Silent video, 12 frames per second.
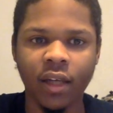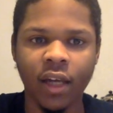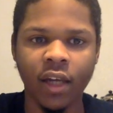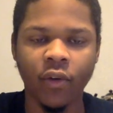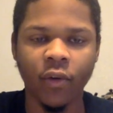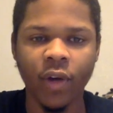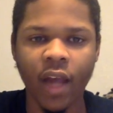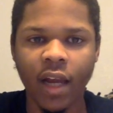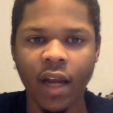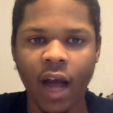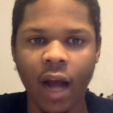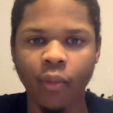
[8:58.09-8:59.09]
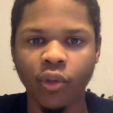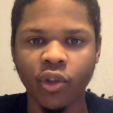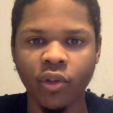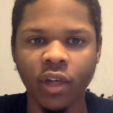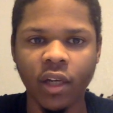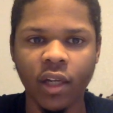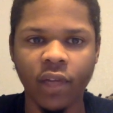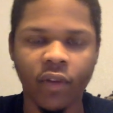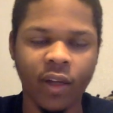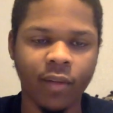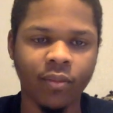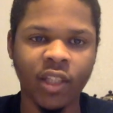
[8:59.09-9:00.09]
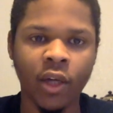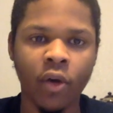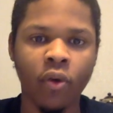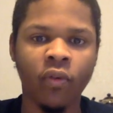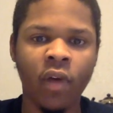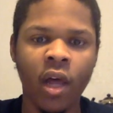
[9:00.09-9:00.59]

and create an opportunity for himself.